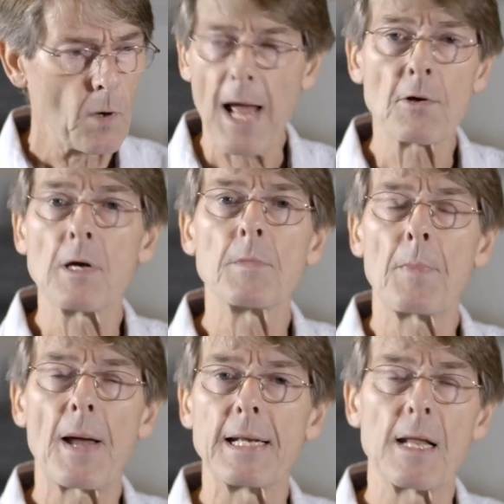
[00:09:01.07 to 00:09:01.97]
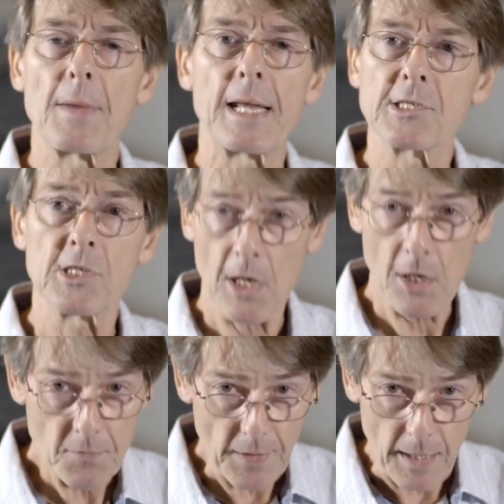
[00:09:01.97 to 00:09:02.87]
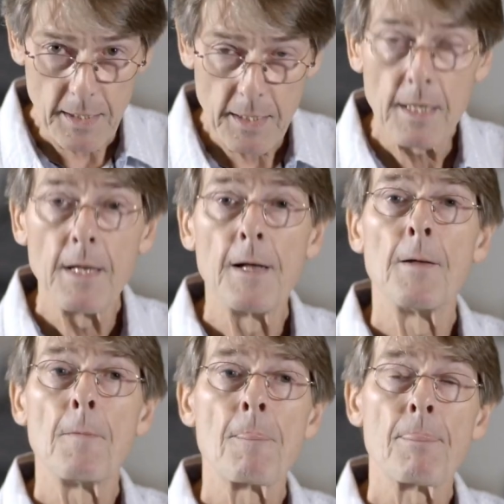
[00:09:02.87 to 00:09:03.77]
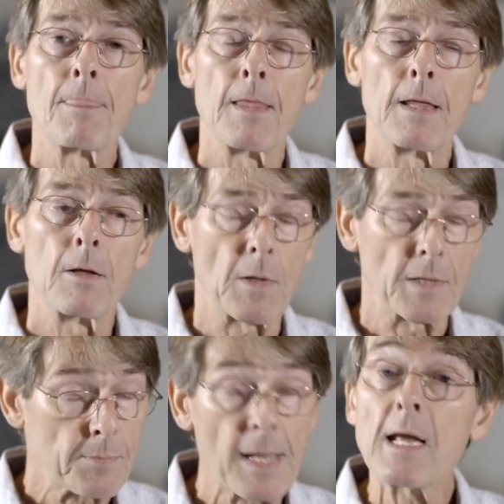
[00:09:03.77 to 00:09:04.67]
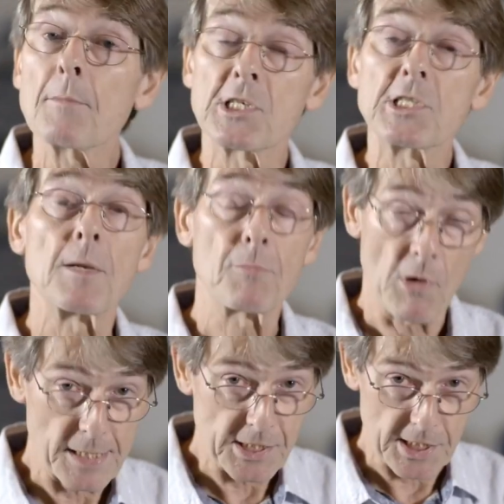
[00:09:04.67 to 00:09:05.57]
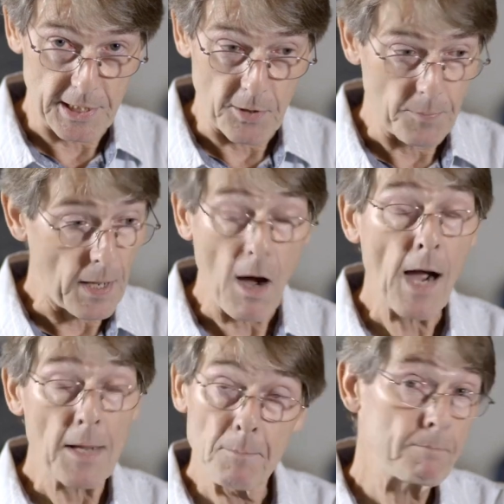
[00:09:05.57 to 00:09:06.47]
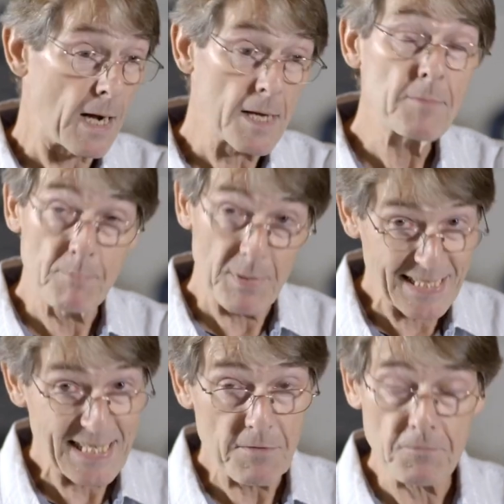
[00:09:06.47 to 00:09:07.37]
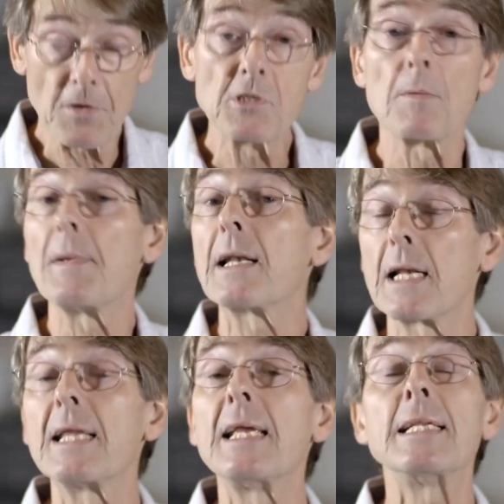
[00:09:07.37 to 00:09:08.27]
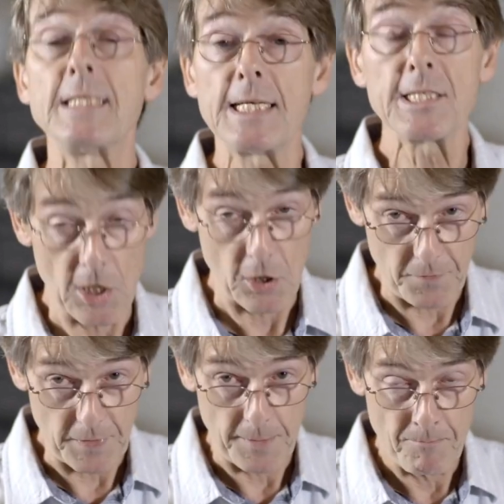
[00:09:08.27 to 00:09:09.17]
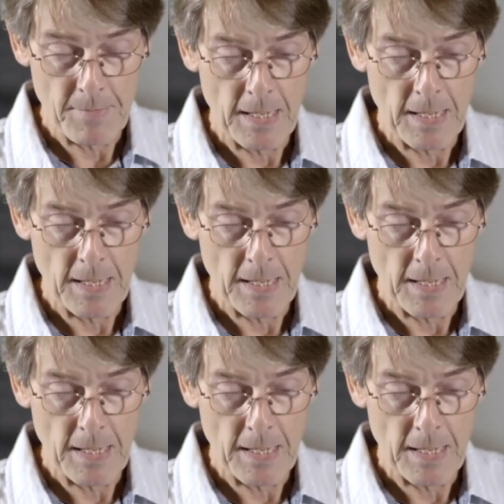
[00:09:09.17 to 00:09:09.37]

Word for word: well, how come the pandemic isn't over? Well, this may come as a surprise to you, but I, I believe fundamentally it is over.